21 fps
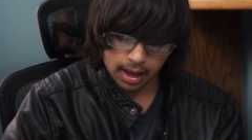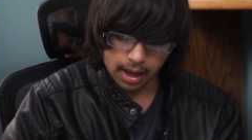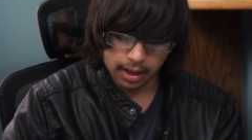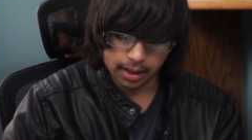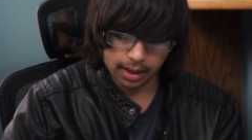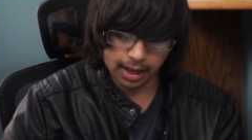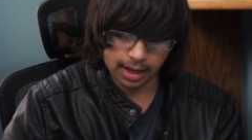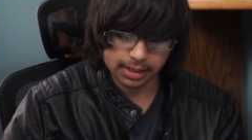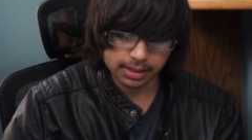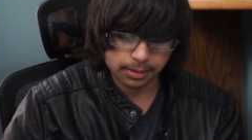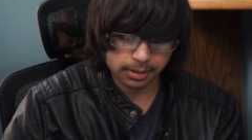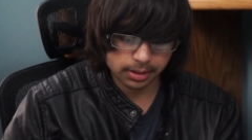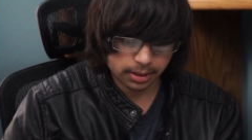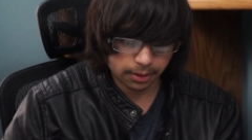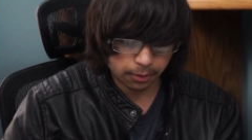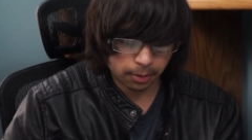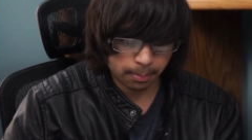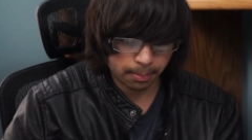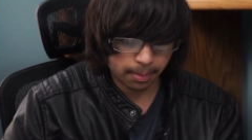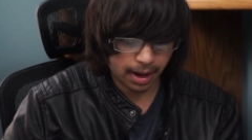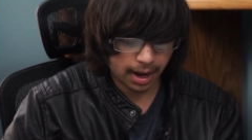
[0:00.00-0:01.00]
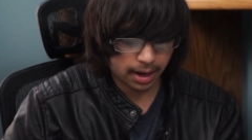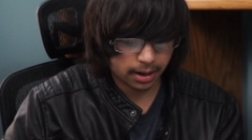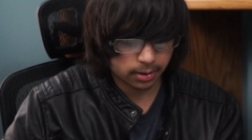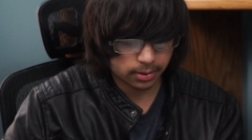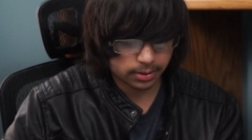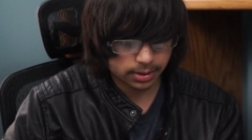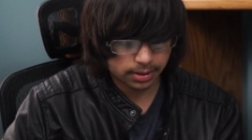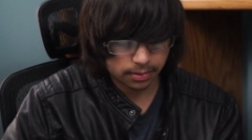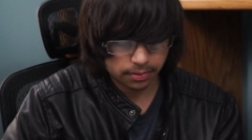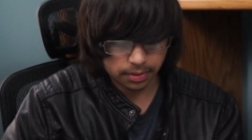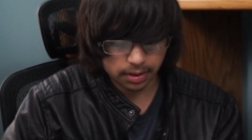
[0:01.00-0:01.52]
And as the different
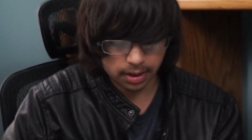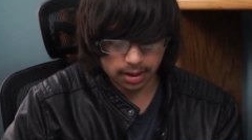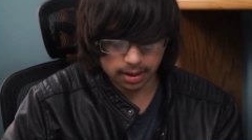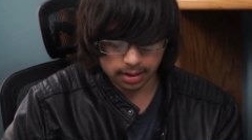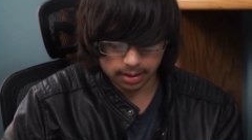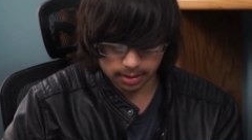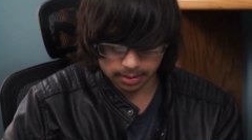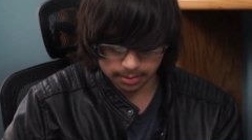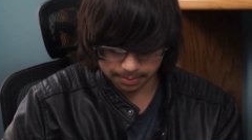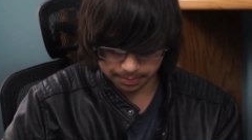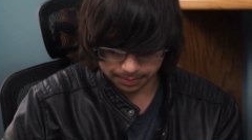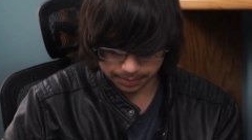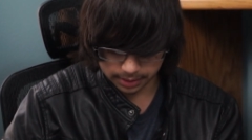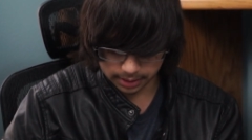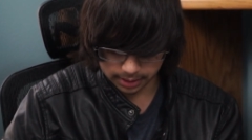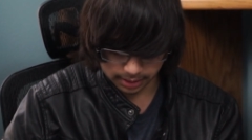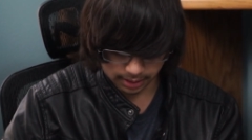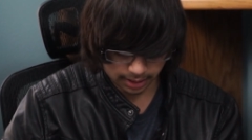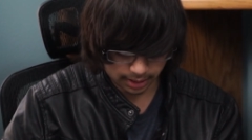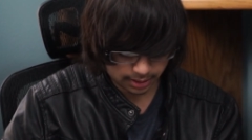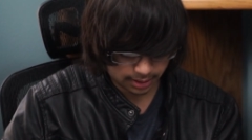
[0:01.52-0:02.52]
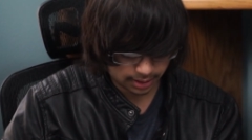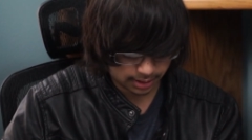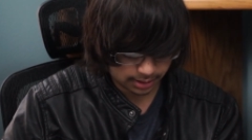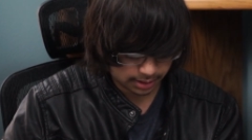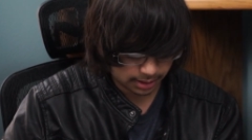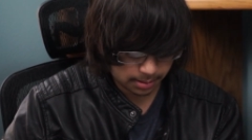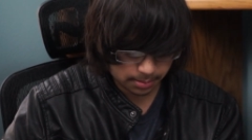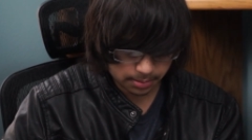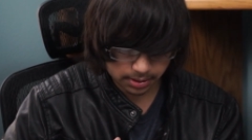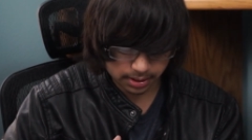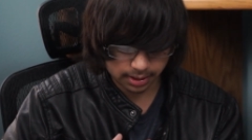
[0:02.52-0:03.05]
bios of them, it
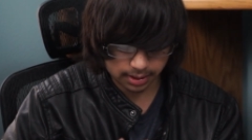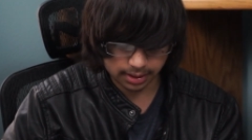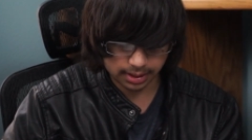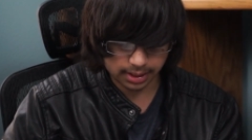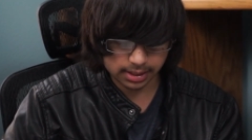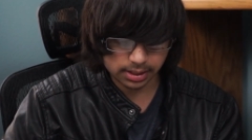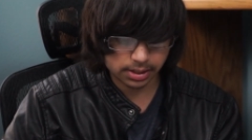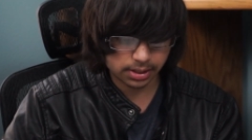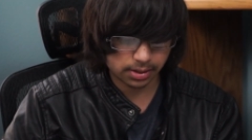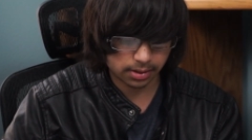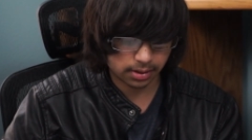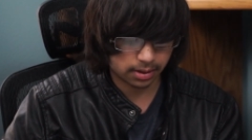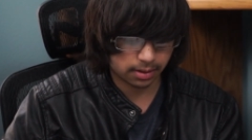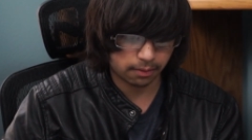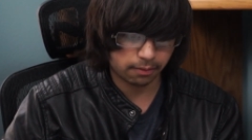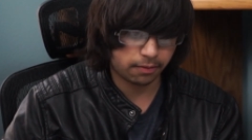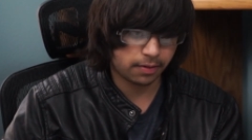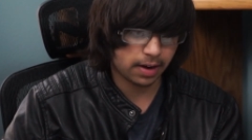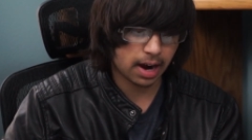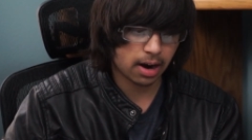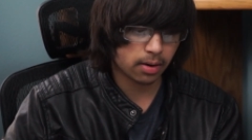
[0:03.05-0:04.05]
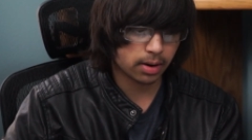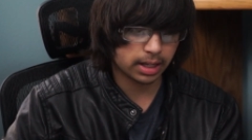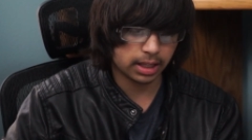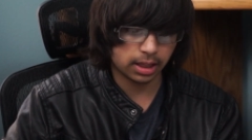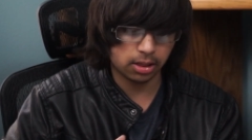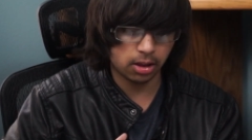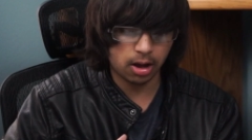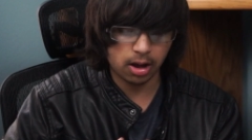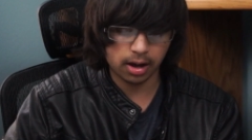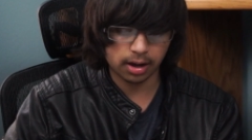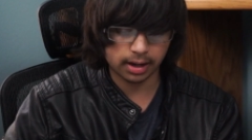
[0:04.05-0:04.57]
seems this is a very
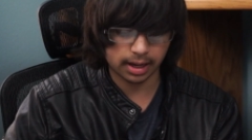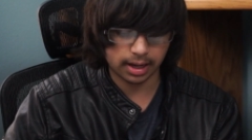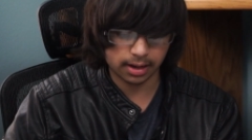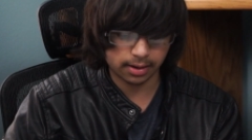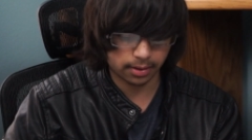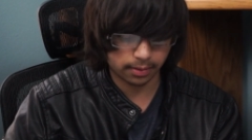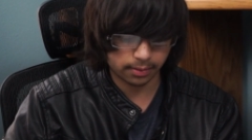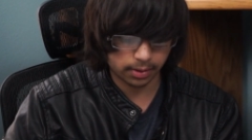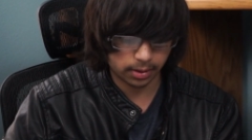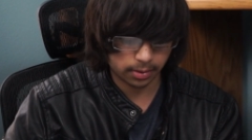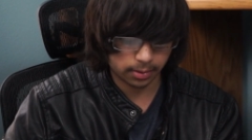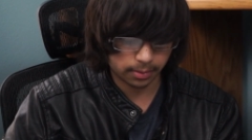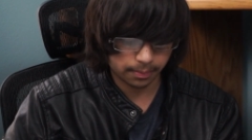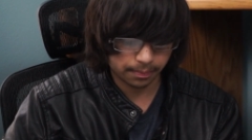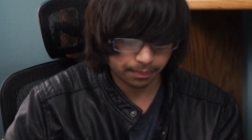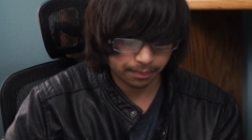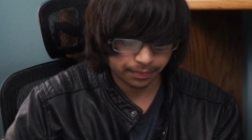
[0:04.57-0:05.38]
long interview.